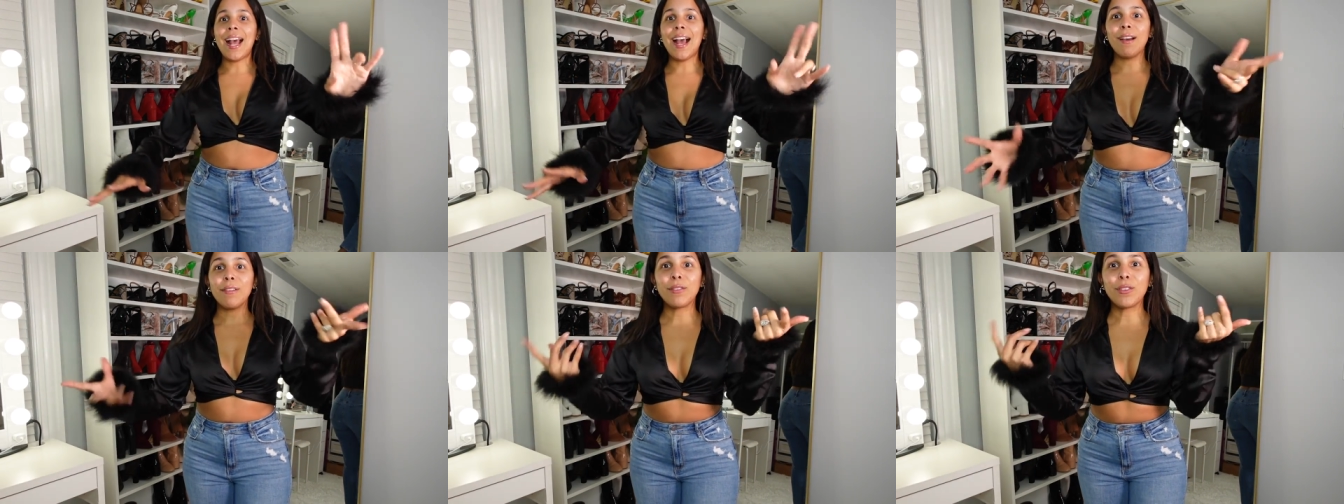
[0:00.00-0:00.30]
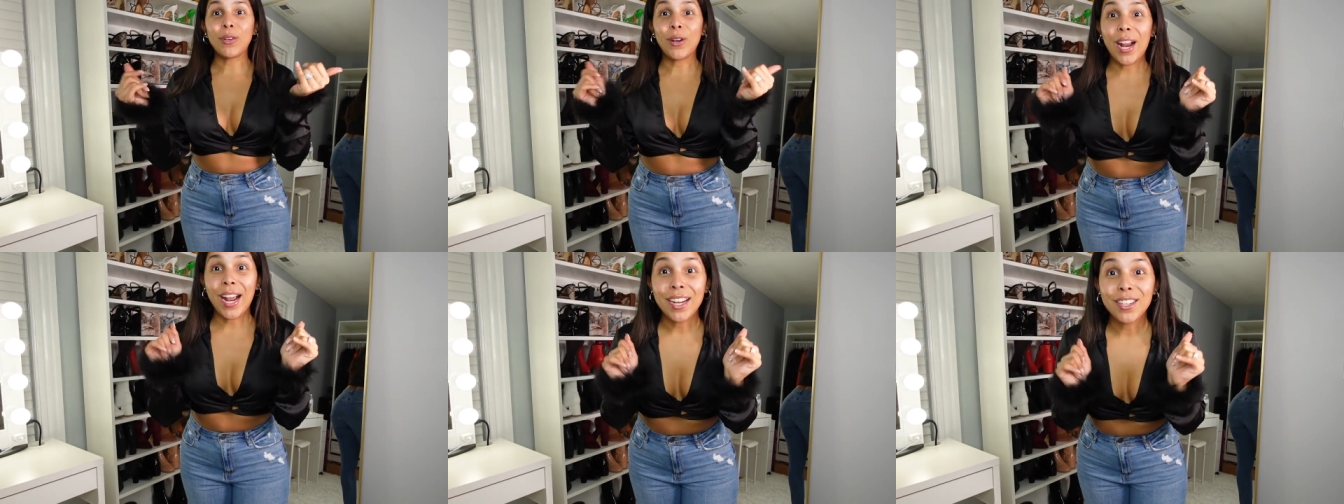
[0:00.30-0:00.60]

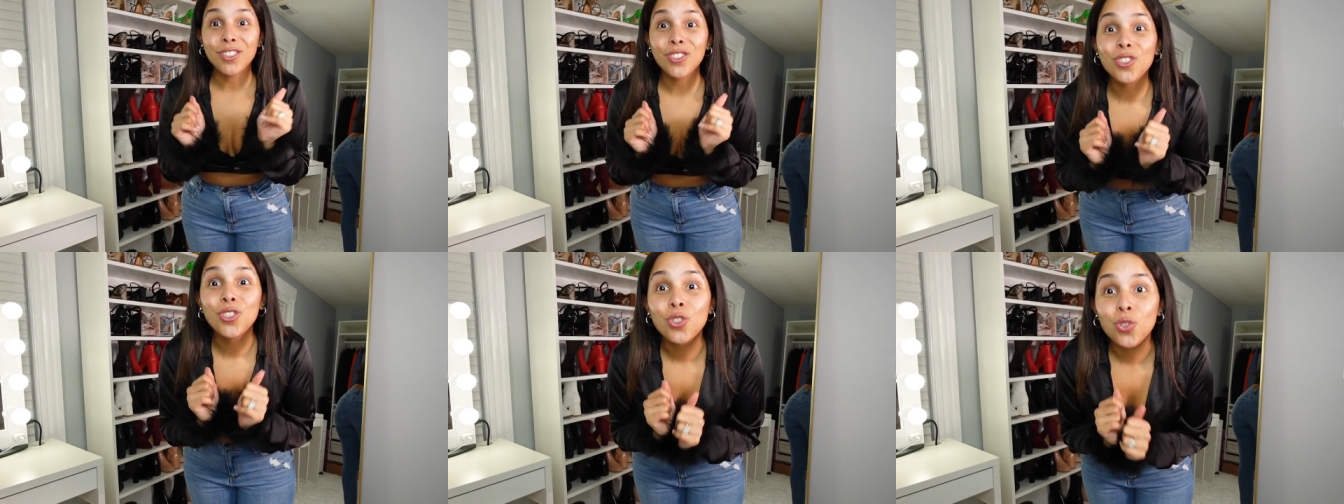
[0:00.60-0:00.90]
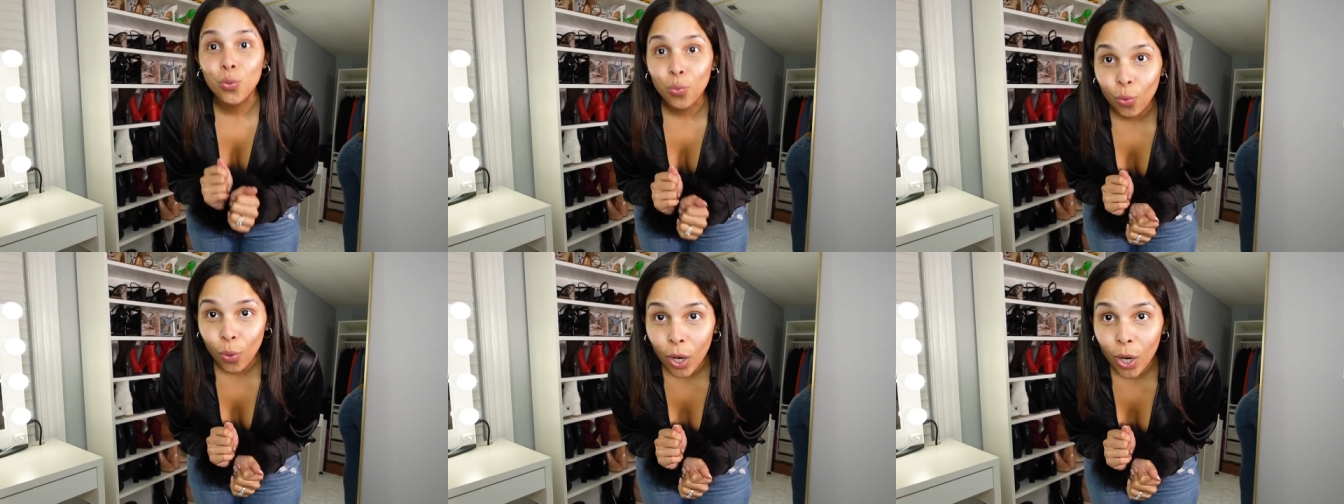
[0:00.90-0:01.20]
after I
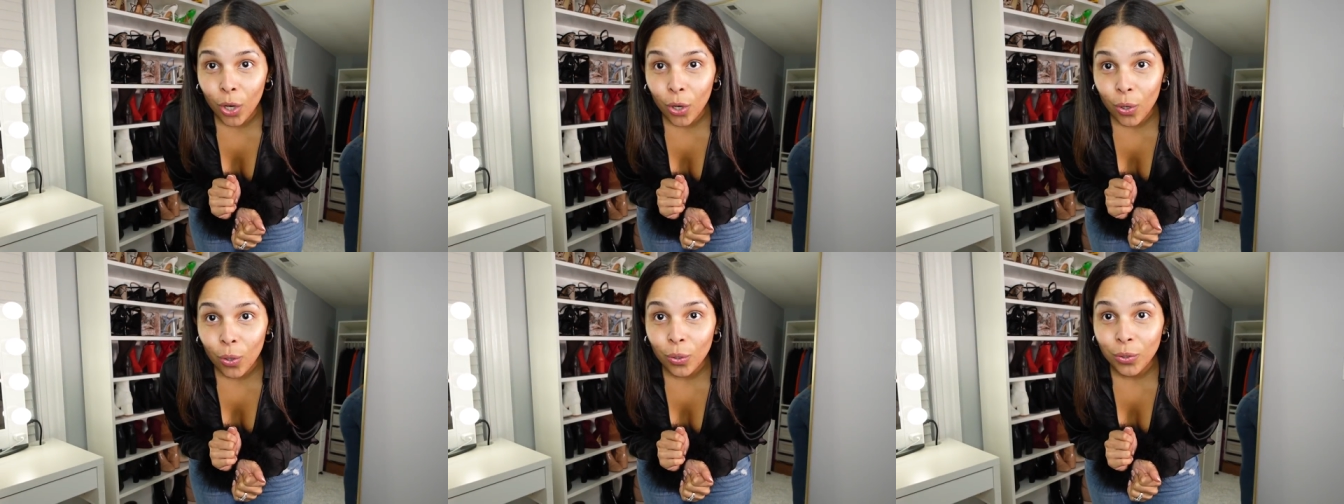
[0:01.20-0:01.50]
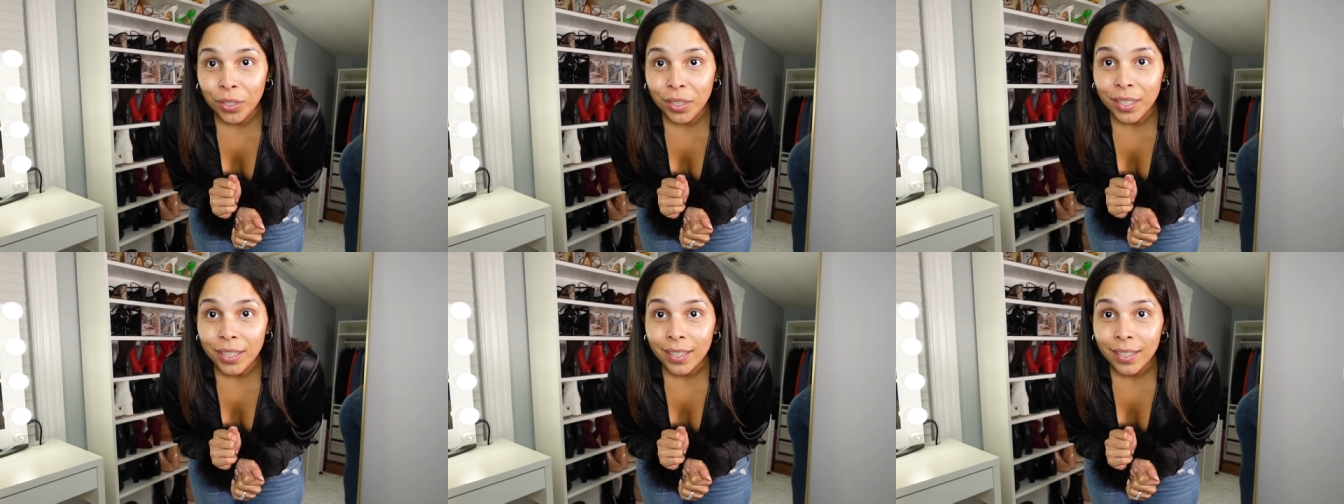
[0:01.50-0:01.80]

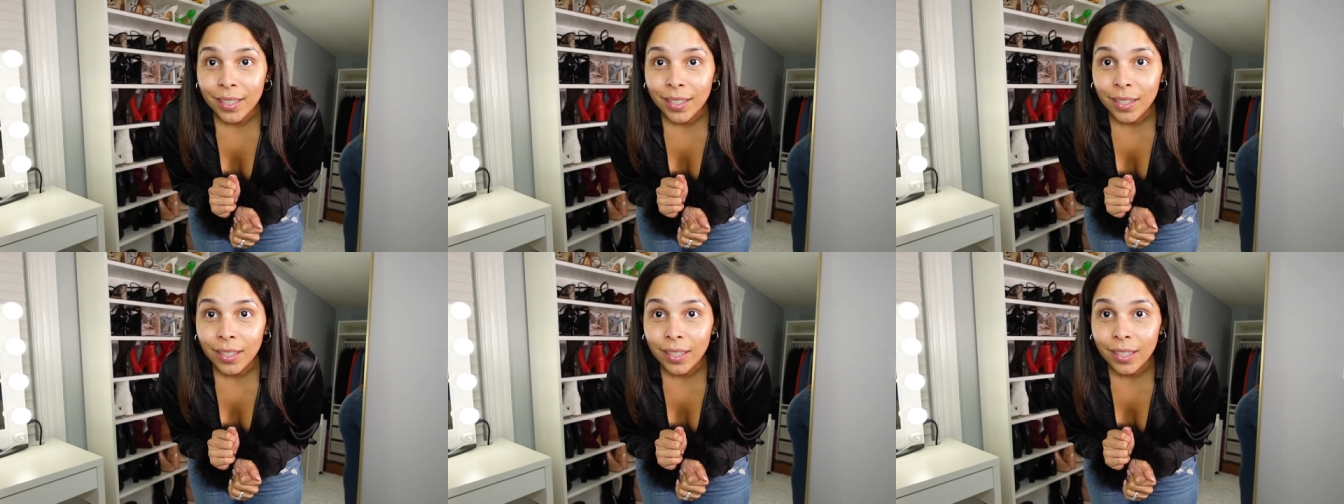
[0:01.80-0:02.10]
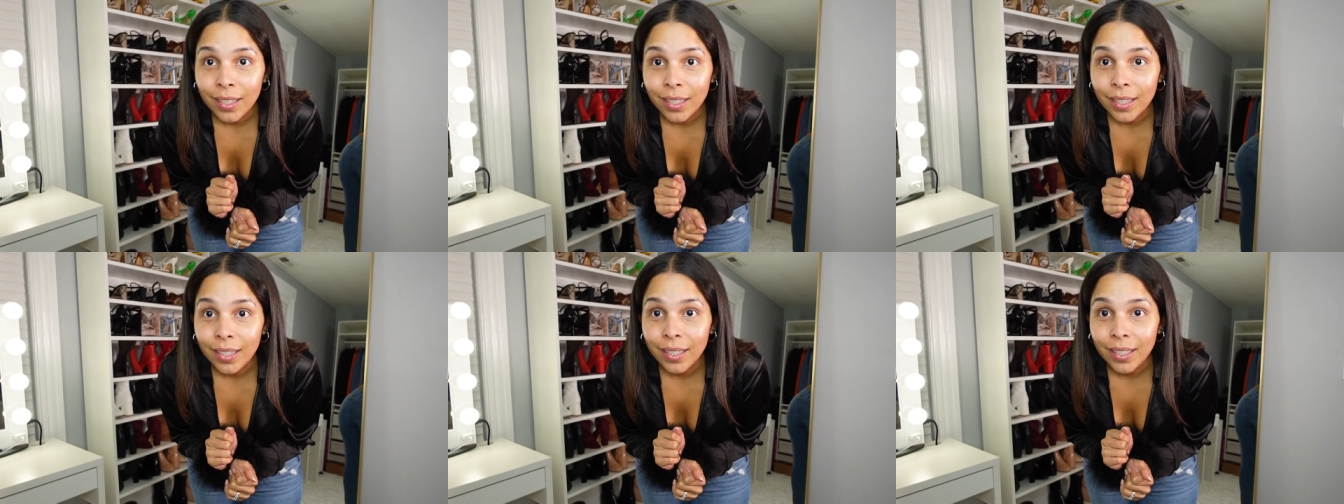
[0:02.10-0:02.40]
struggled
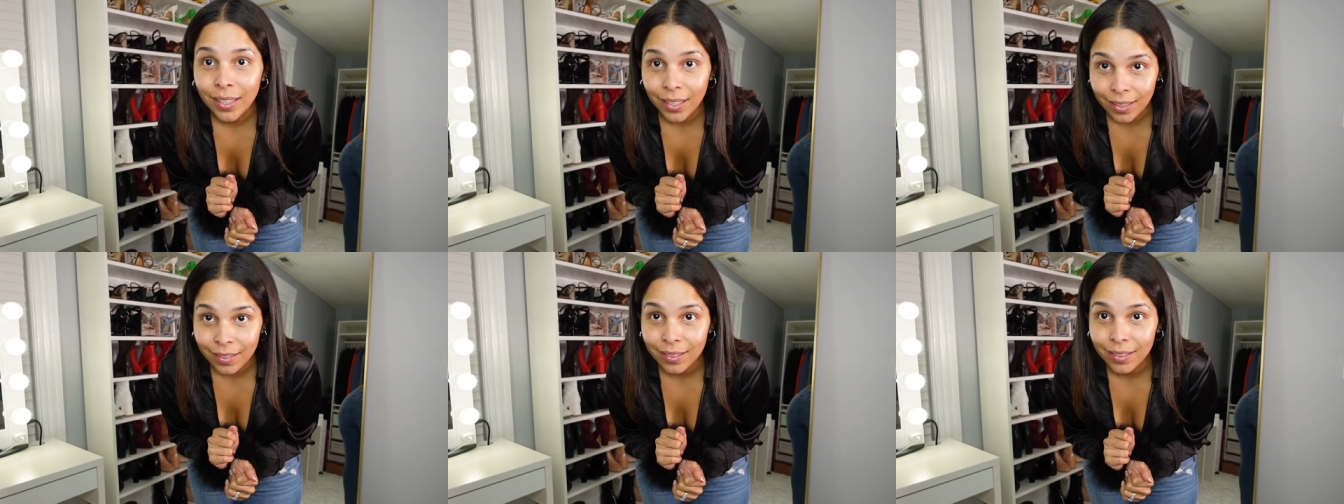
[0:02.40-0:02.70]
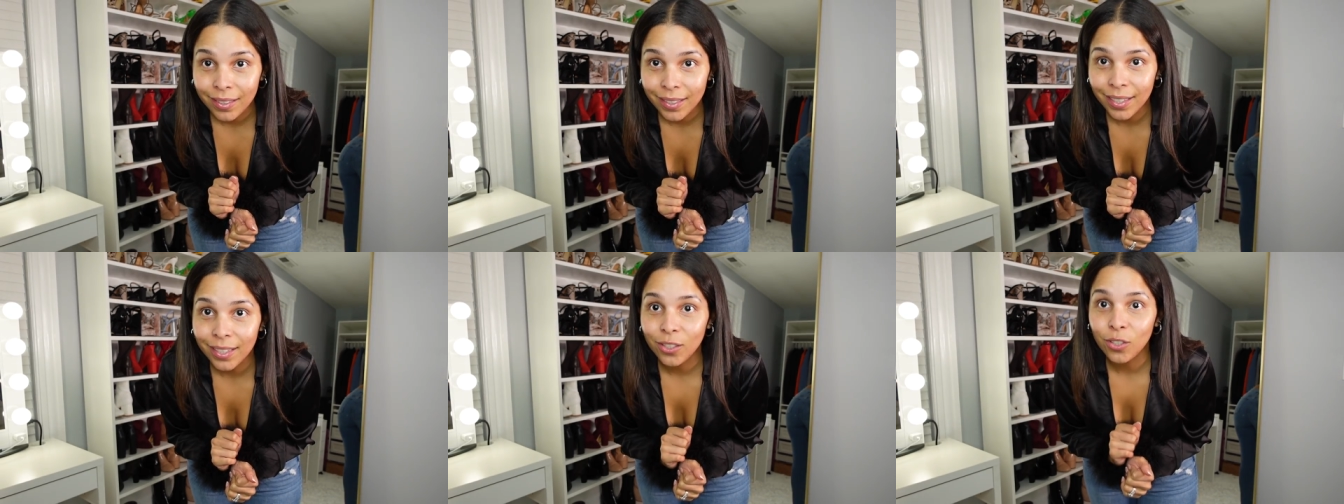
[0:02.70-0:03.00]

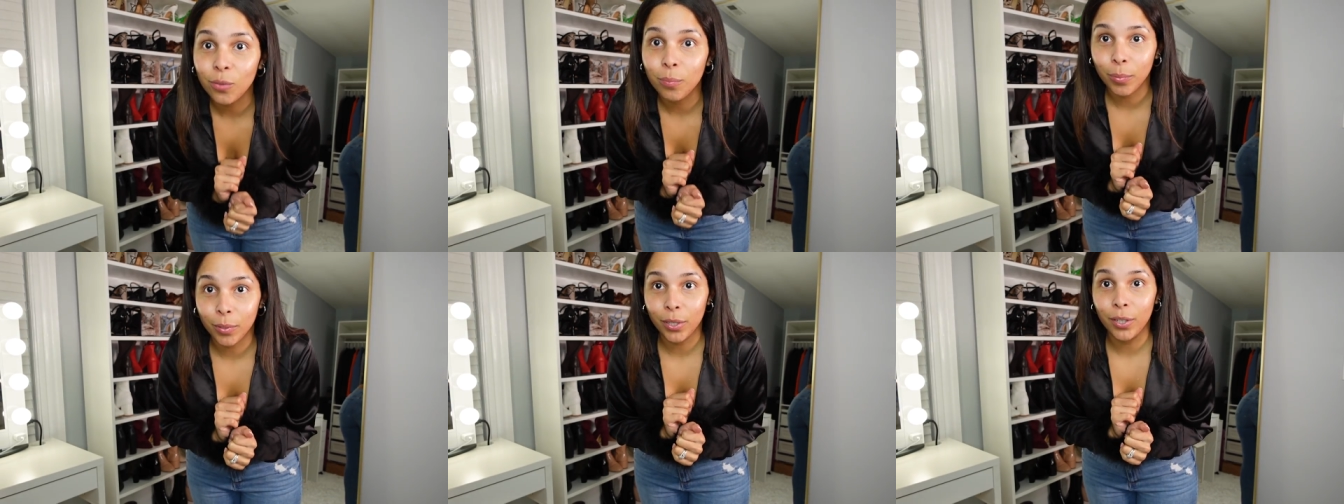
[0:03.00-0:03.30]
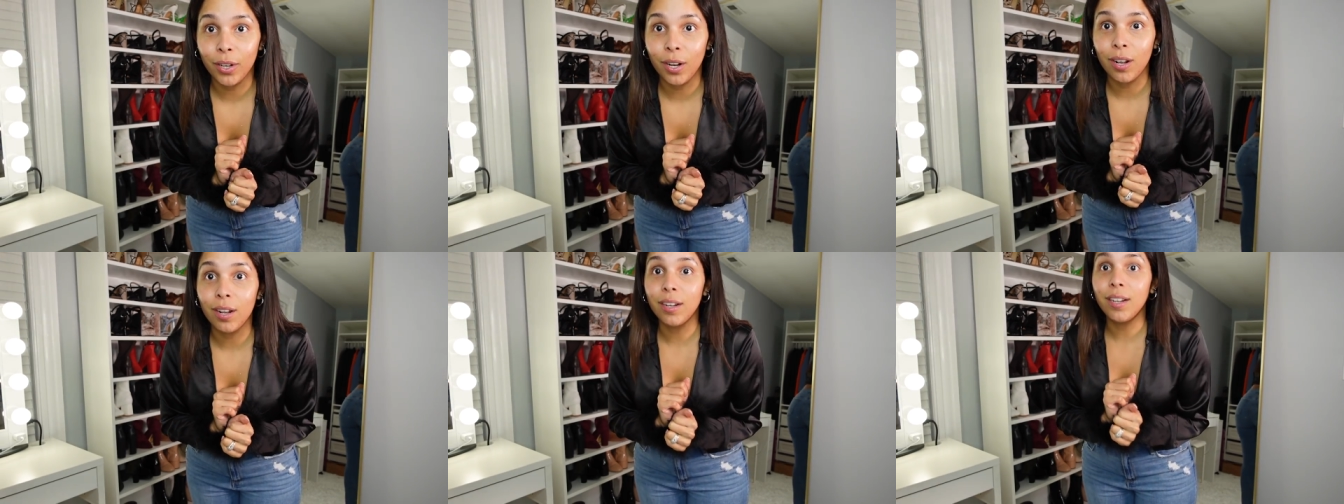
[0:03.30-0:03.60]
yesterday to put
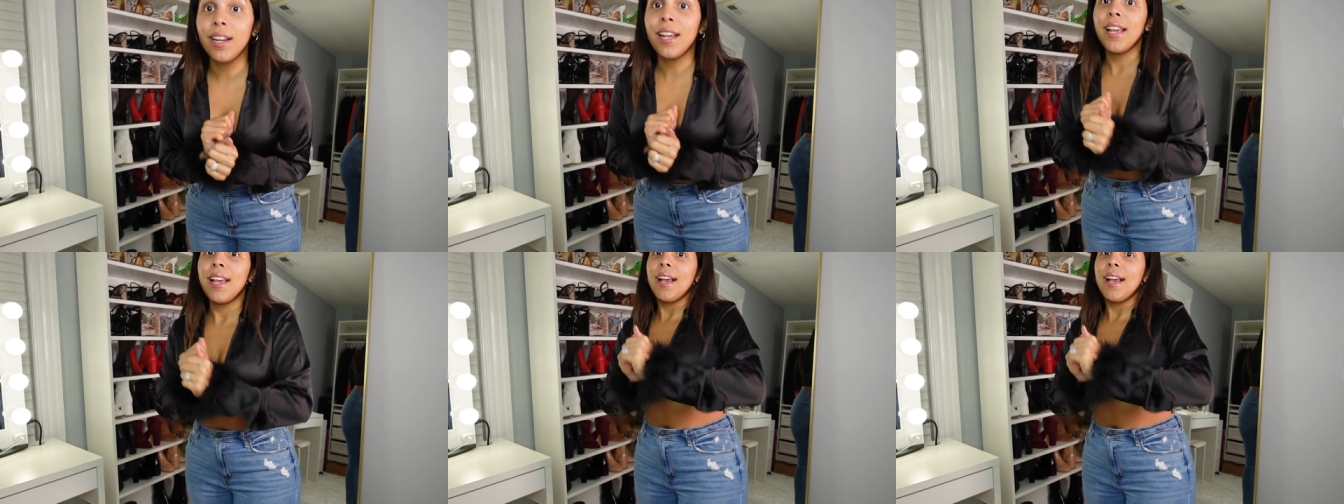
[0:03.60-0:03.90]
it on